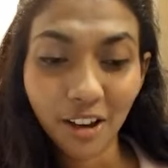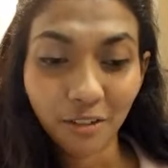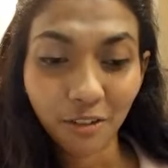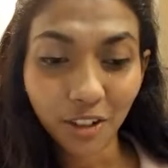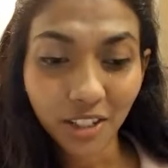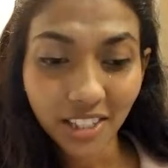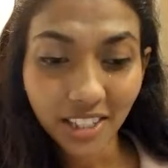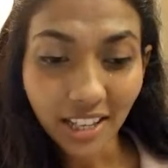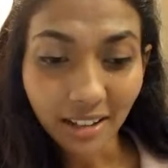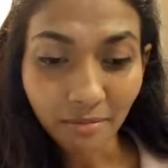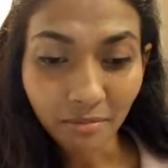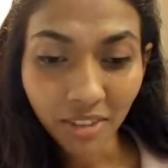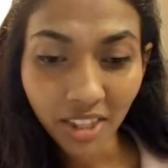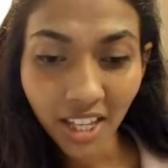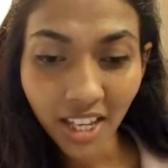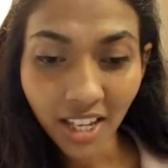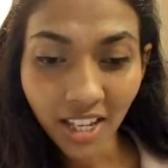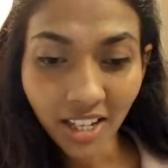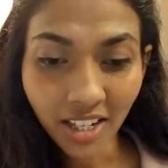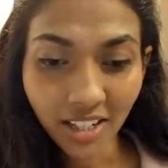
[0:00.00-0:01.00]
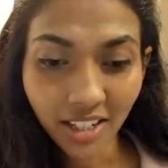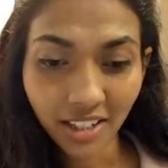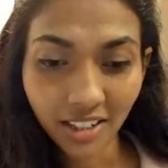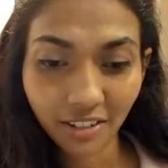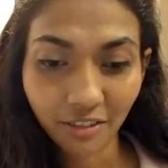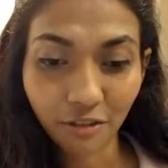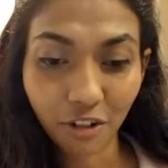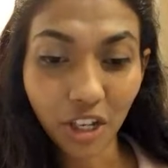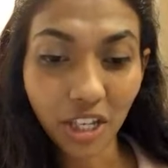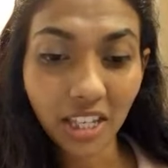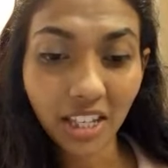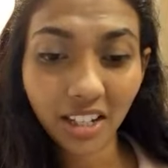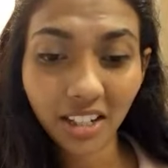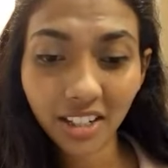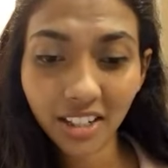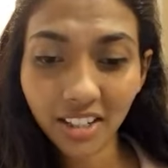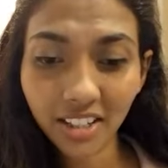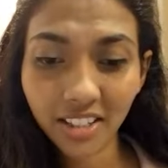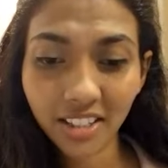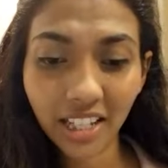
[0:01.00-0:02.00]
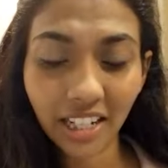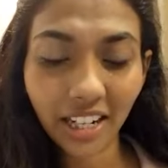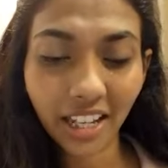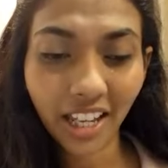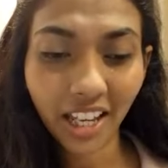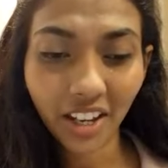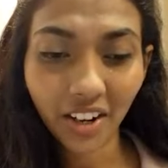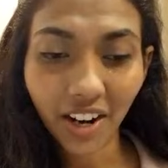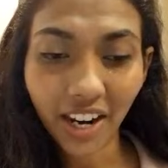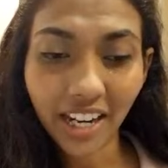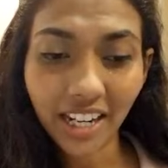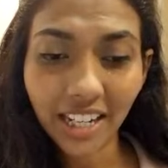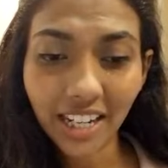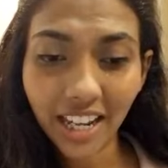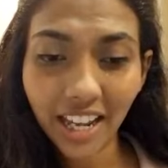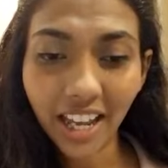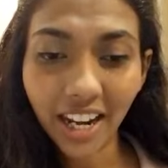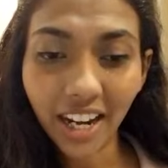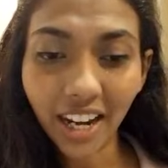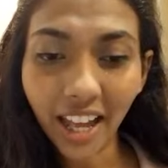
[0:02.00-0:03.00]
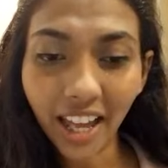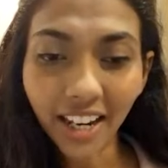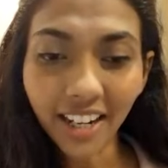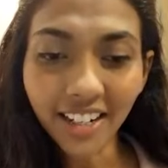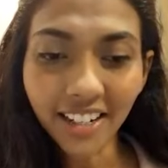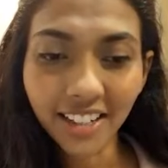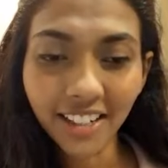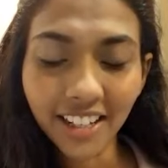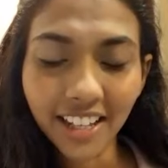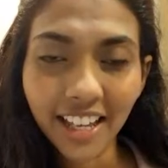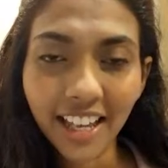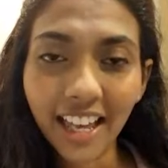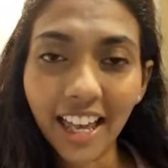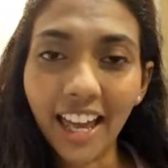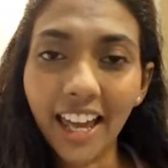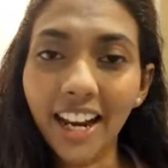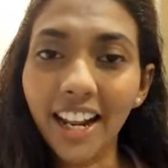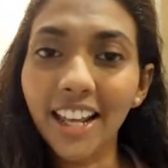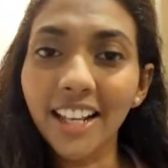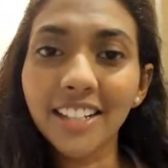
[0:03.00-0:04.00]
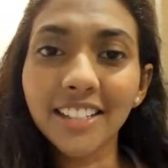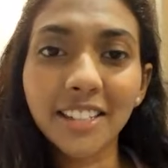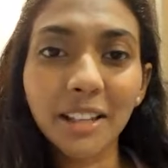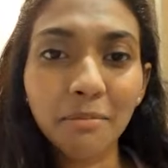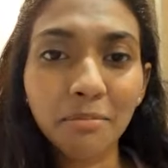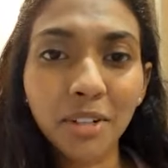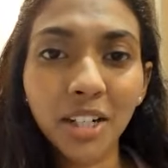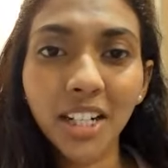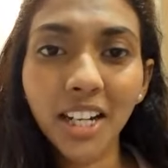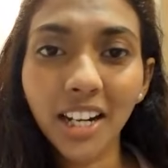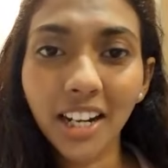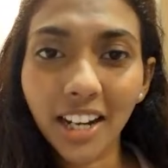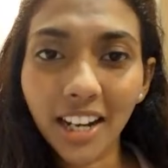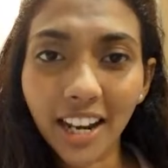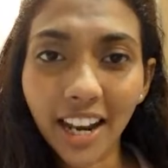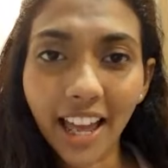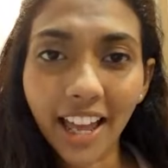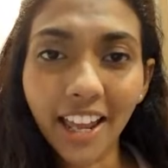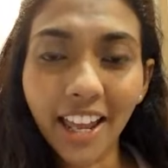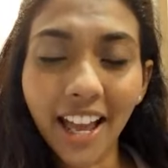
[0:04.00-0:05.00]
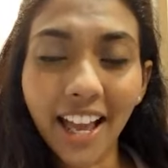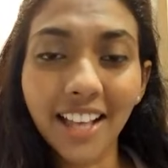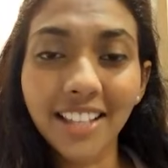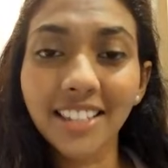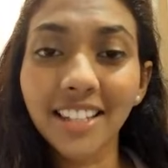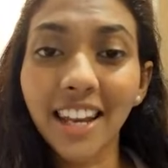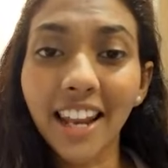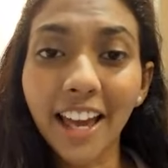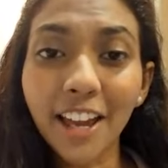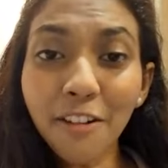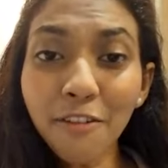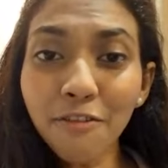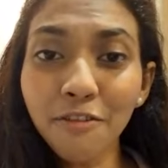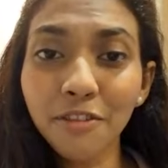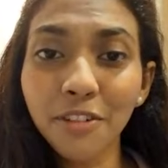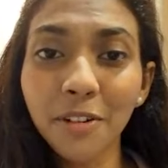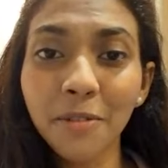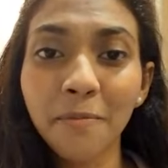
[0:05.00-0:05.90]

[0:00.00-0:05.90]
For something, for years that I cried day and night, and I accepted that as life,